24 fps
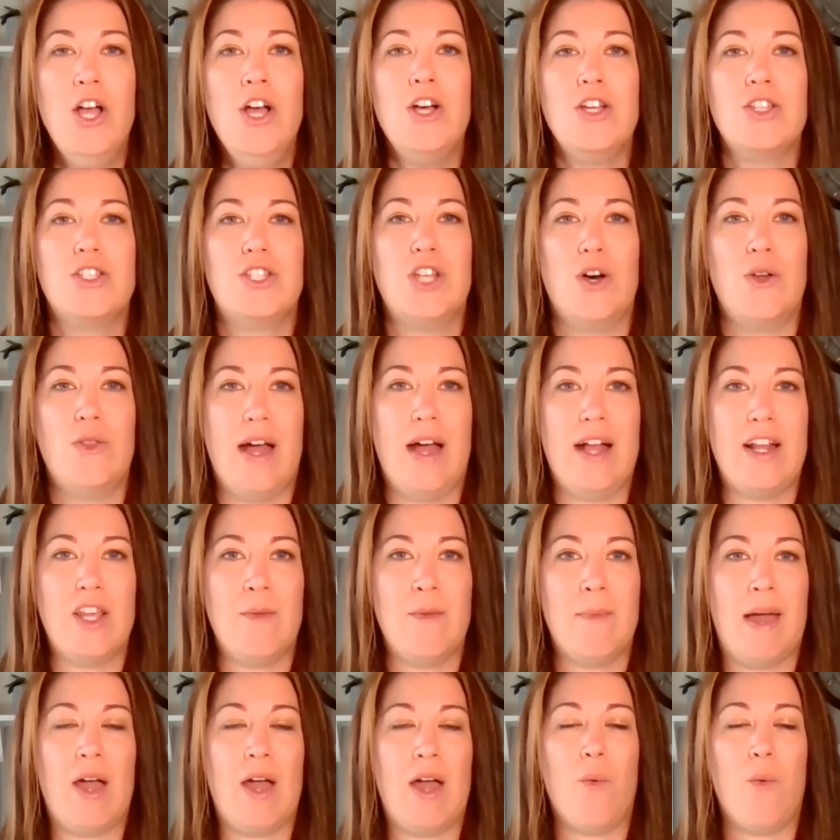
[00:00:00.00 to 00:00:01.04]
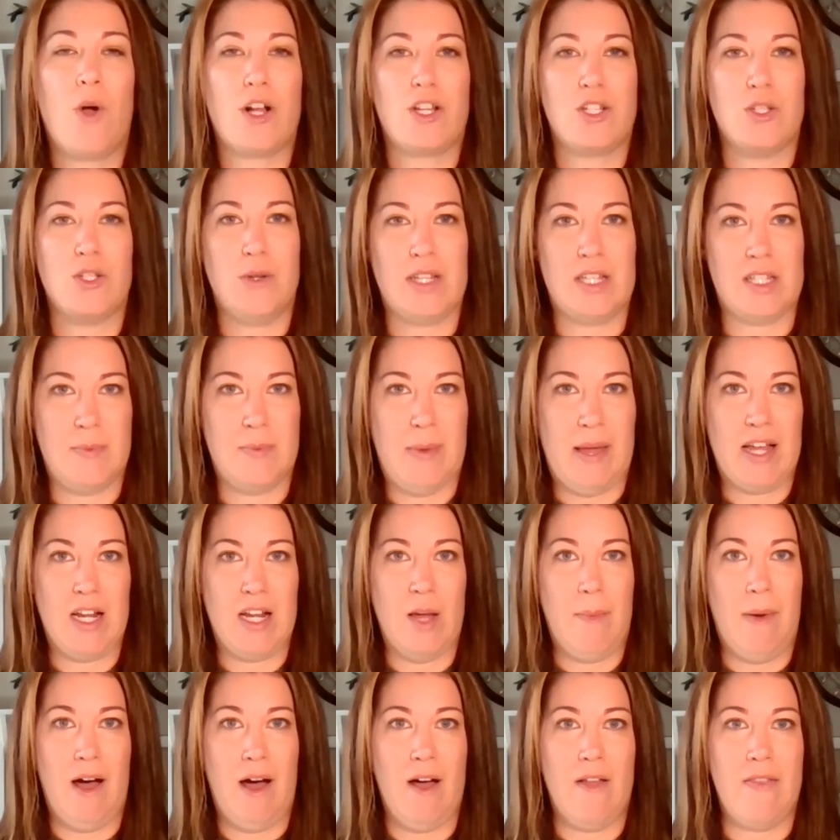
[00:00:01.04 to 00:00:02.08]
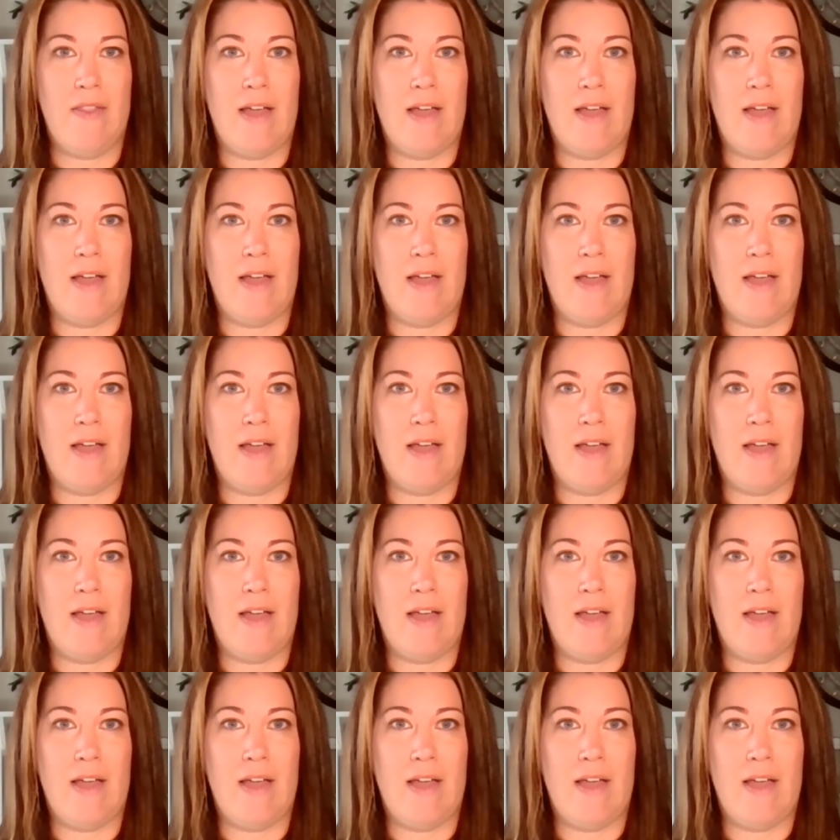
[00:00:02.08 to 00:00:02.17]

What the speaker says: So then you may work to expand upon